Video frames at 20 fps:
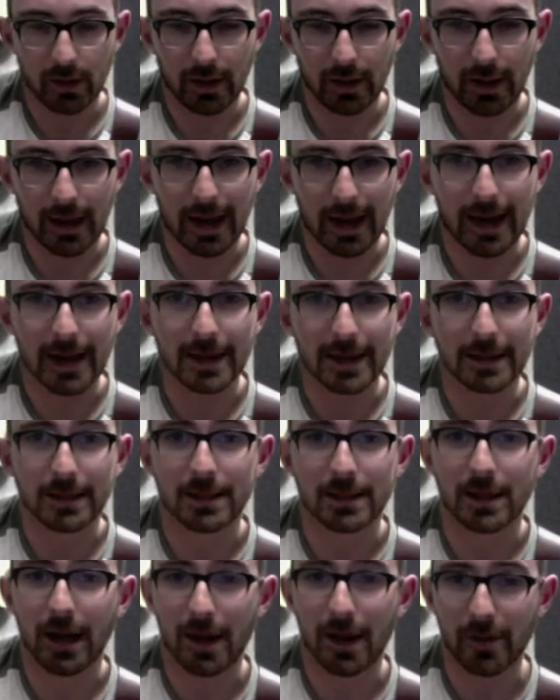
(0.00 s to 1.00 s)
as
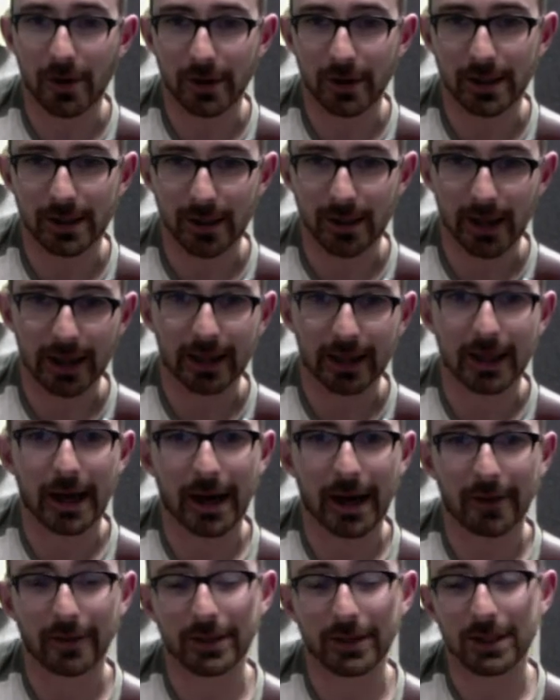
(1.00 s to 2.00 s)
harmonics like that,
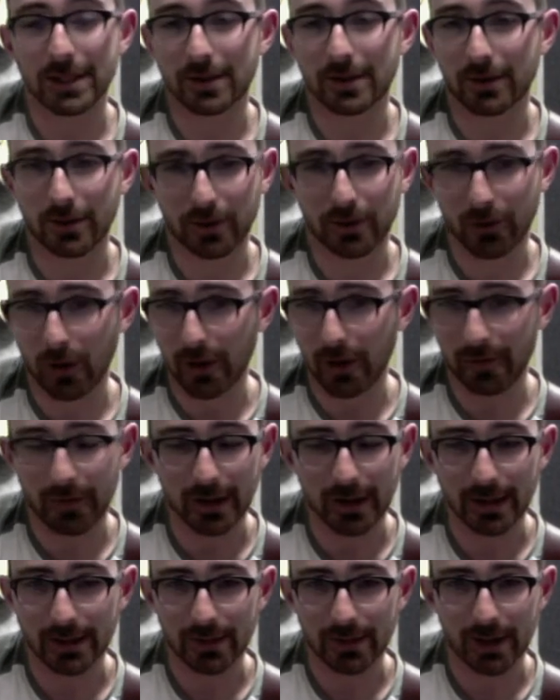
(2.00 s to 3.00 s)
which is quite fun as
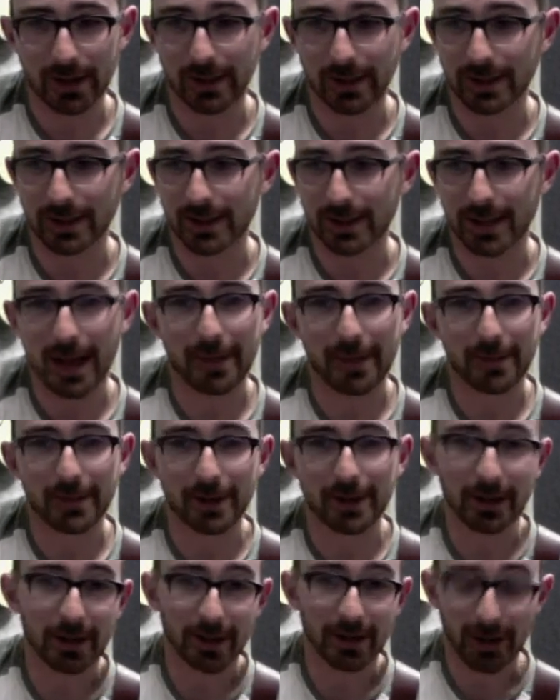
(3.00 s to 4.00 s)
well. It just happened and
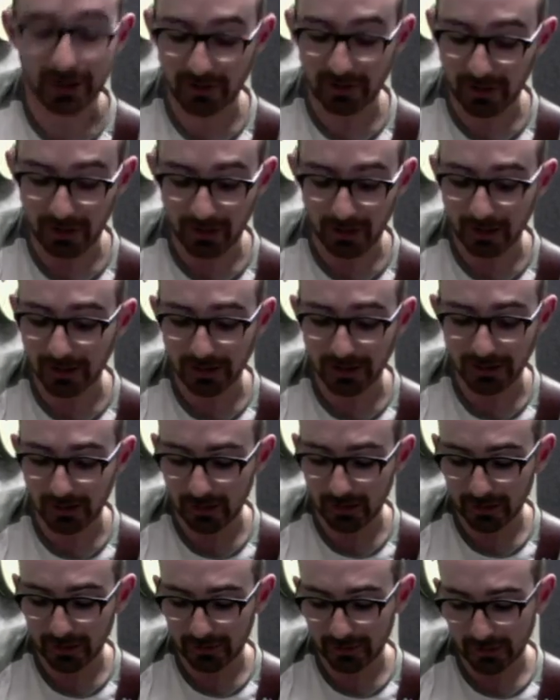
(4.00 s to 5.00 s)
I quite liked it, so I left
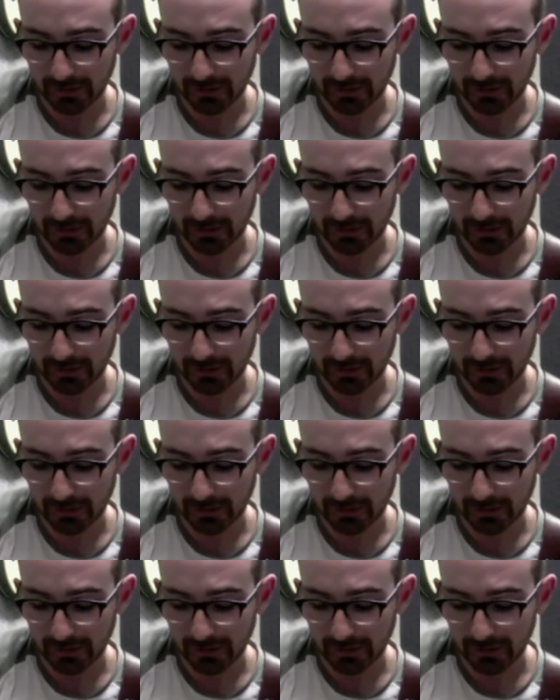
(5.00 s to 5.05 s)
it.